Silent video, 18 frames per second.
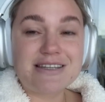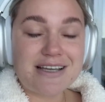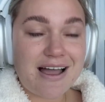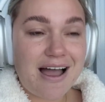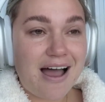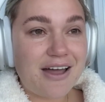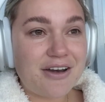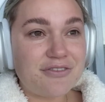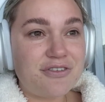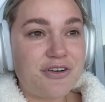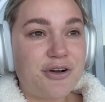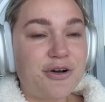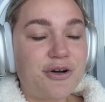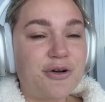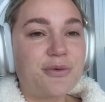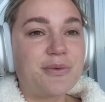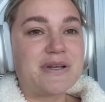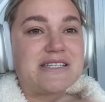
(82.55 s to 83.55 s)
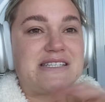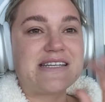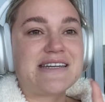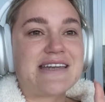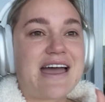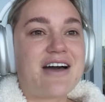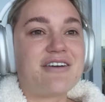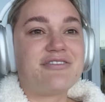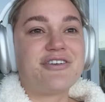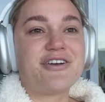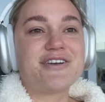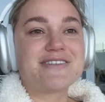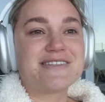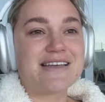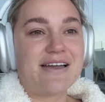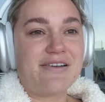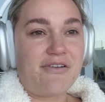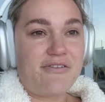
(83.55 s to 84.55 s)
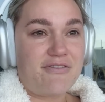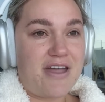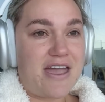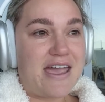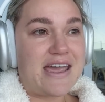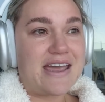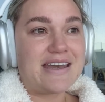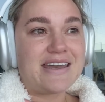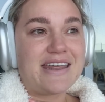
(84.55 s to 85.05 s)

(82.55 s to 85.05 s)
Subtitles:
carnival, we did our first live event.